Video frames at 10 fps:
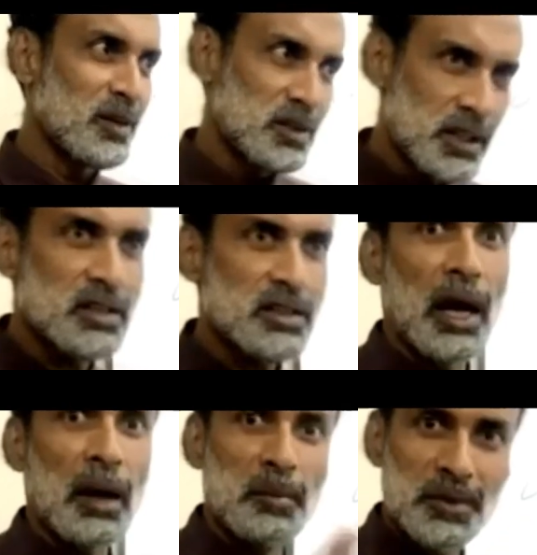6
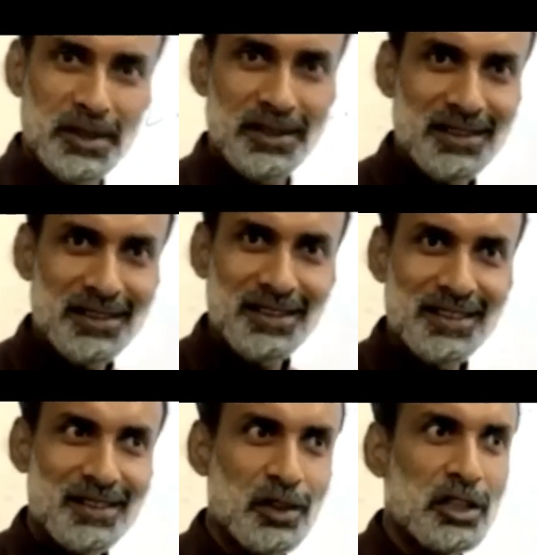times.
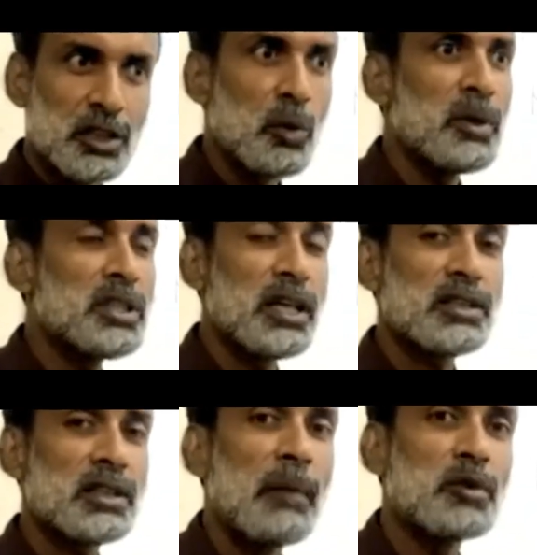So this will be
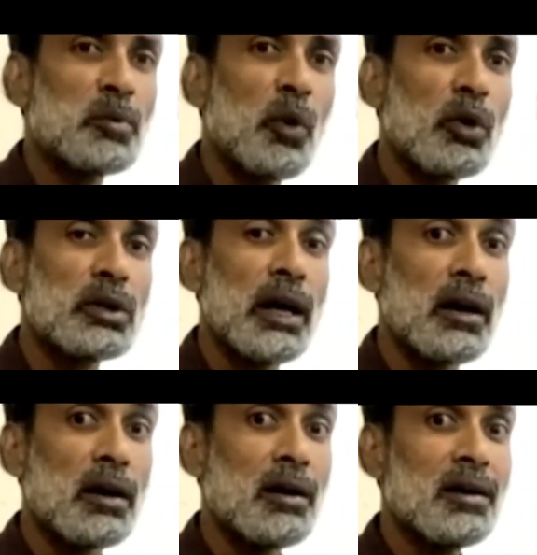6 times more
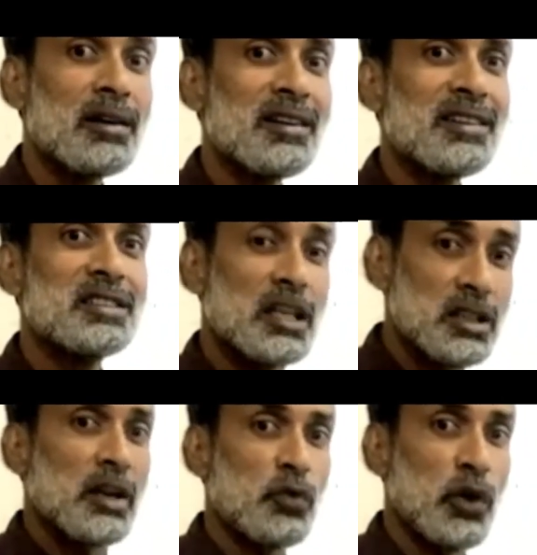than
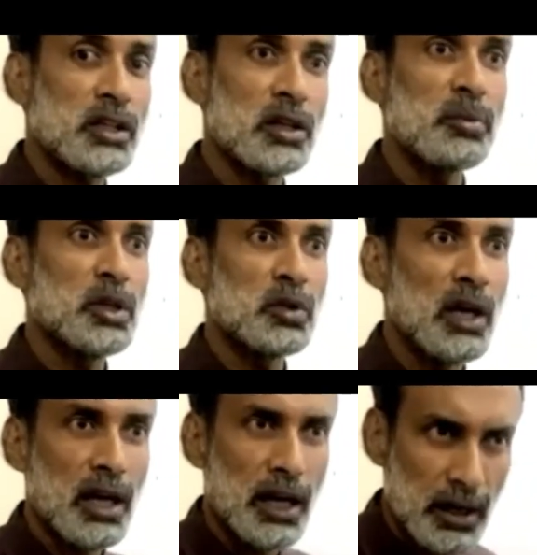just attraction between
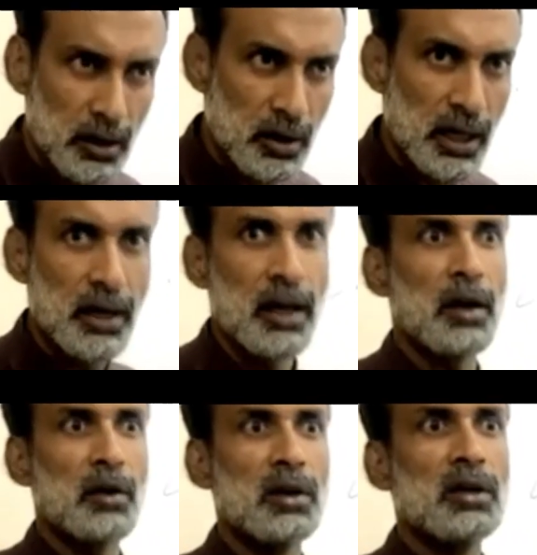a cation and
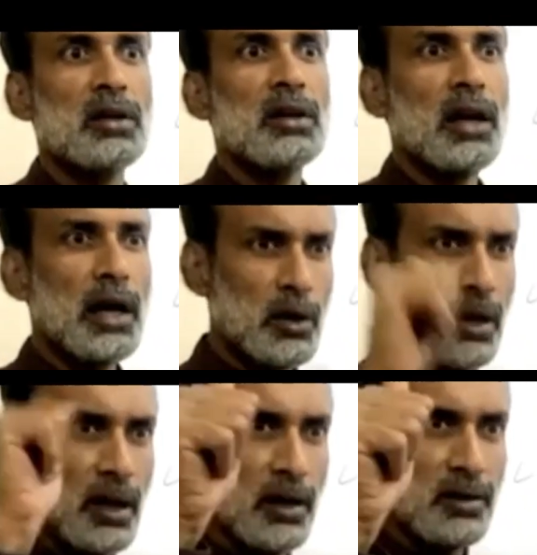anion. Are you
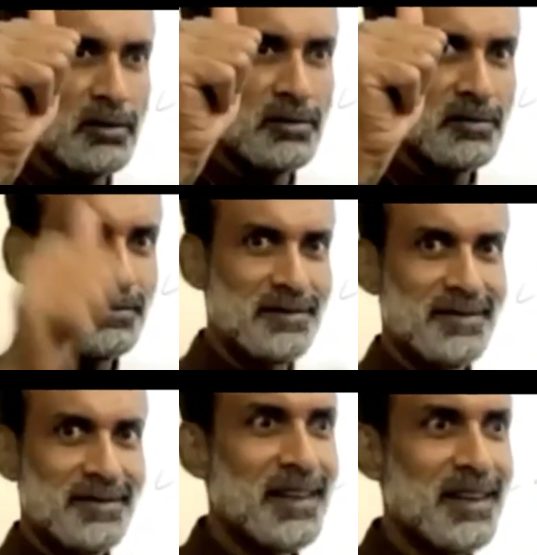clear?
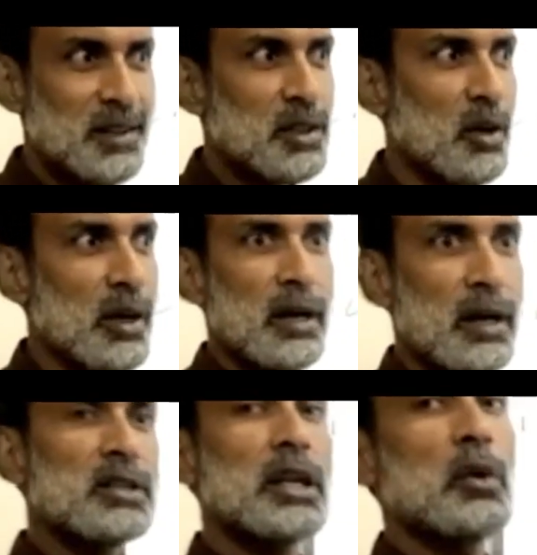So
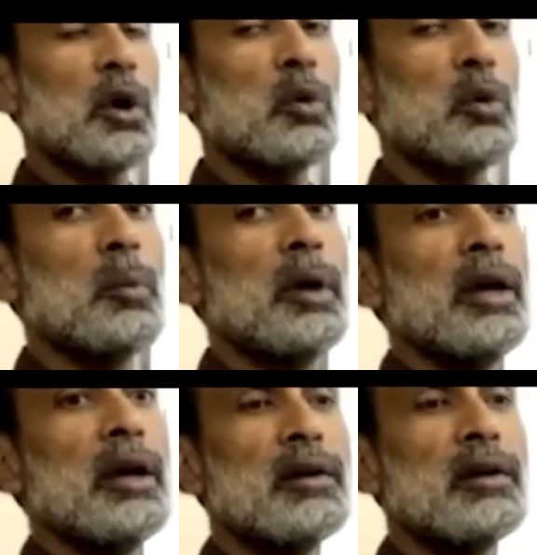energy required will
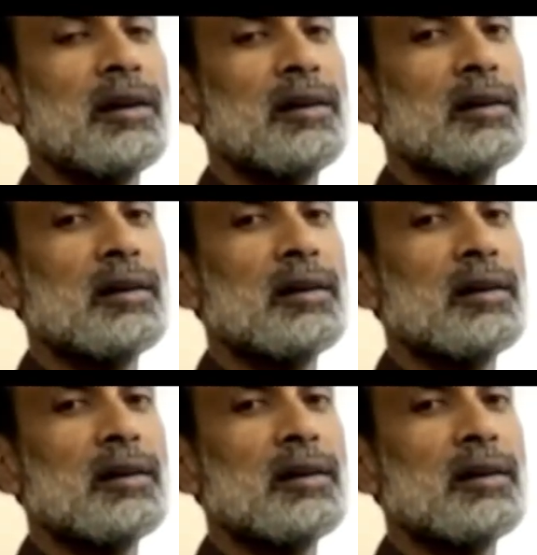be